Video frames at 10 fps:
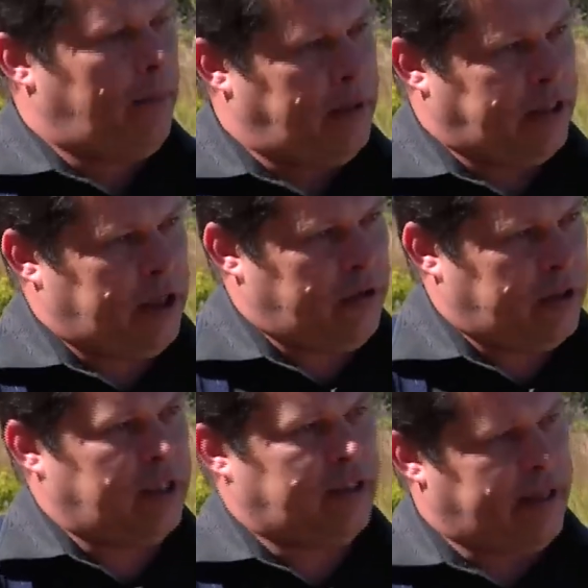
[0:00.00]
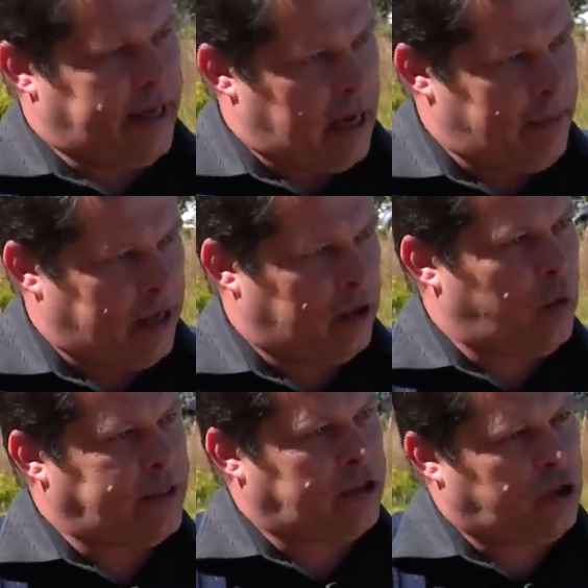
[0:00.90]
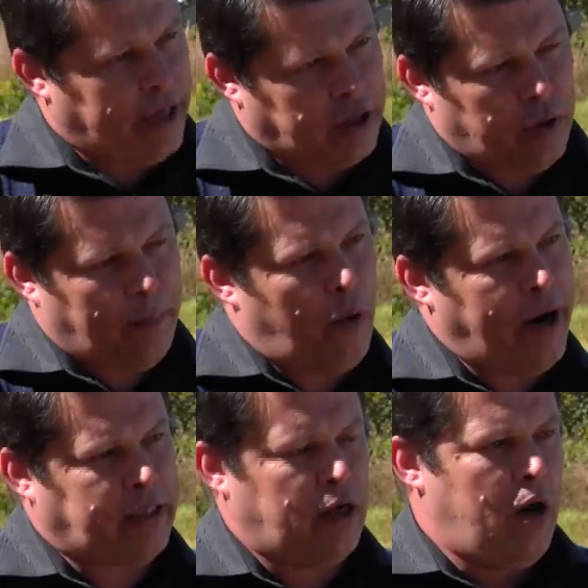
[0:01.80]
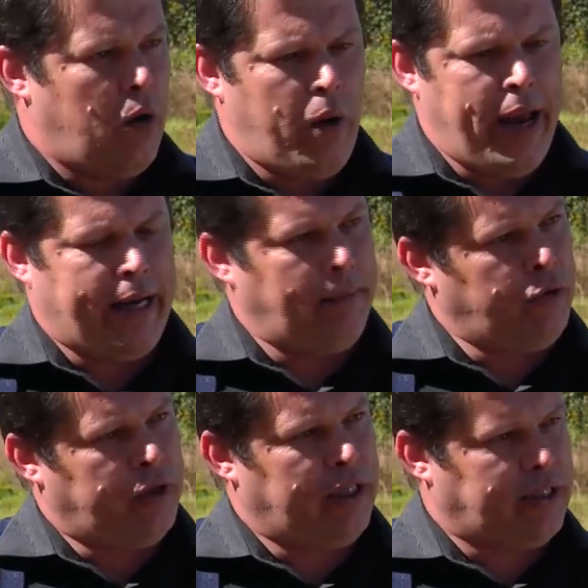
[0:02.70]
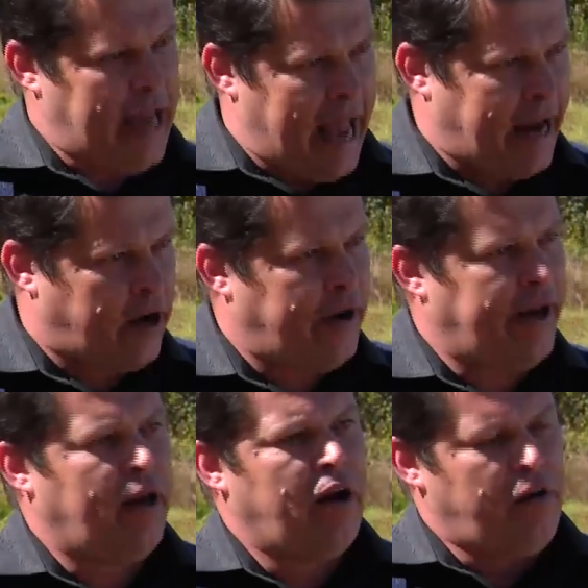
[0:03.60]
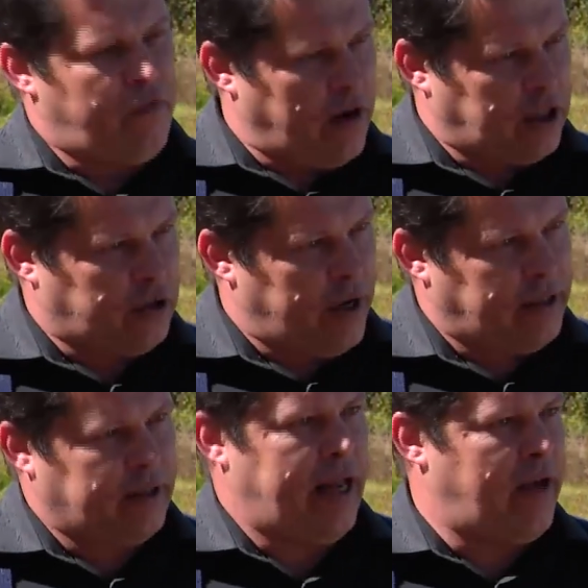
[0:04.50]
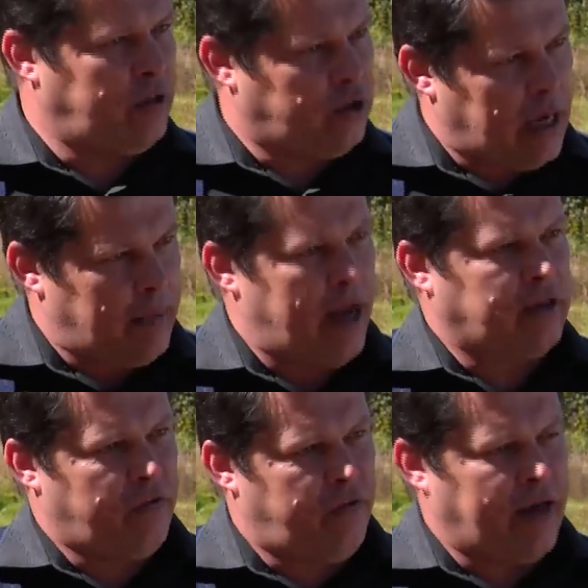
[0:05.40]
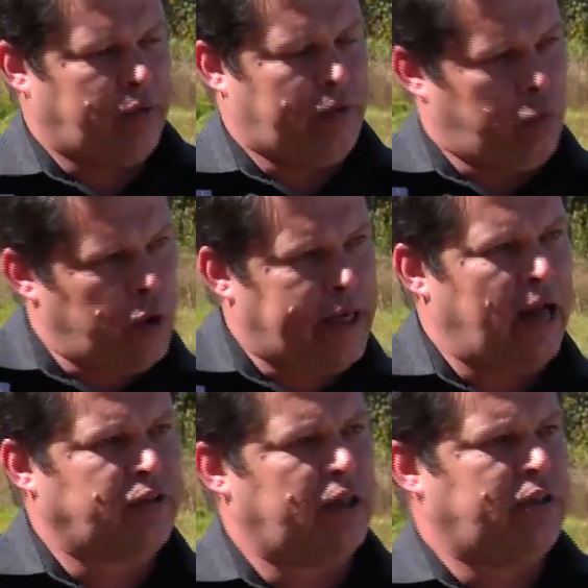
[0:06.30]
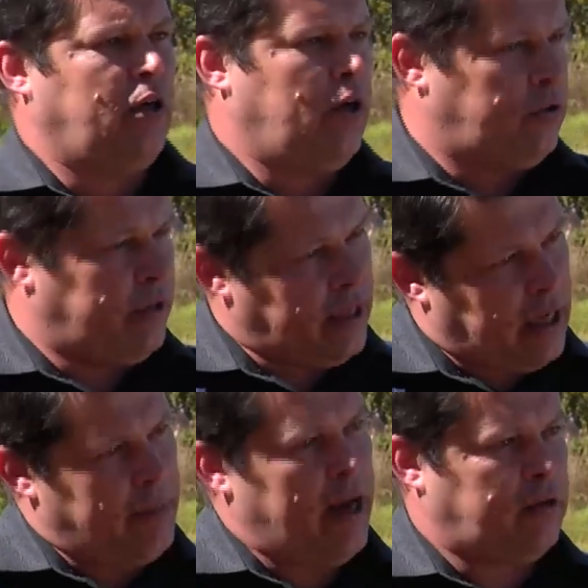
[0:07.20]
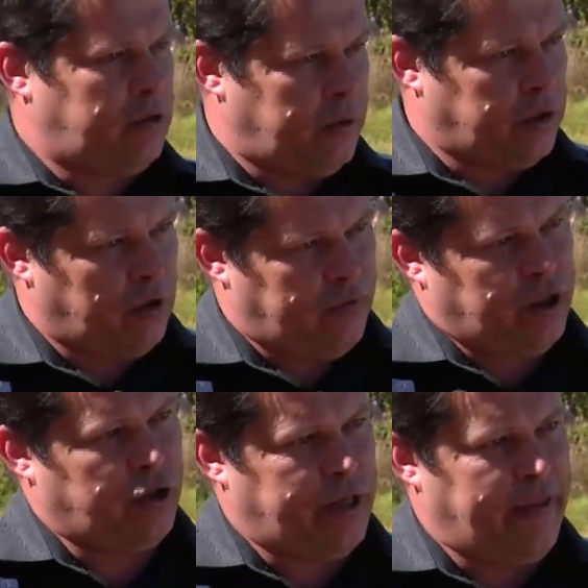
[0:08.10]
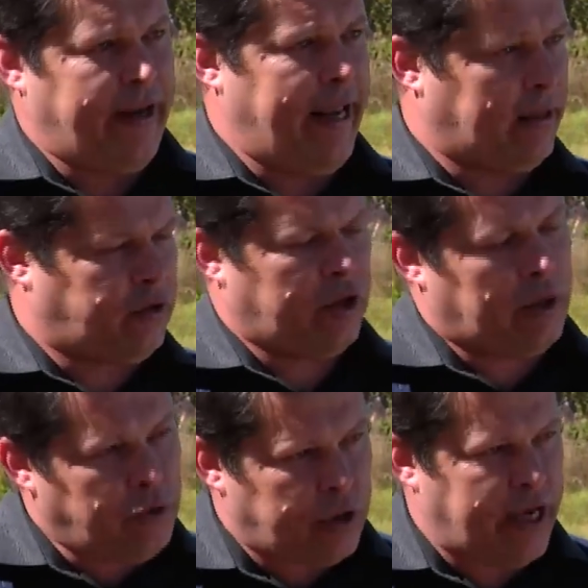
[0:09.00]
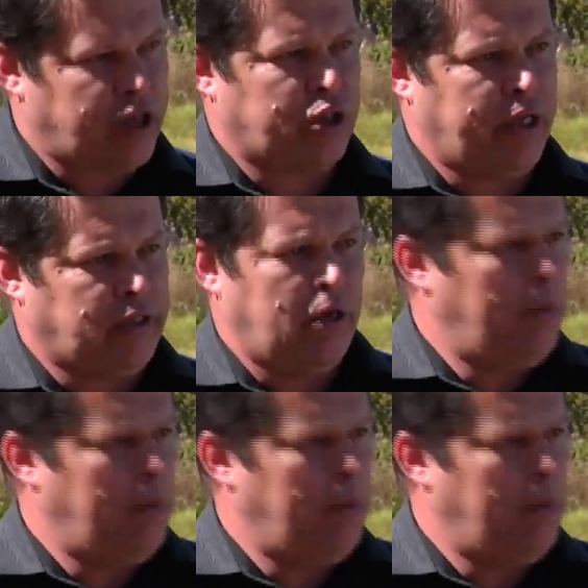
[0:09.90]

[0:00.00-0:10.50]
please can you assist? And they come out. It always has to get to a point where community is angry, frustrated, and having to come out and fight with ward councillors to then come out to resolve issues and then get it. So the communication is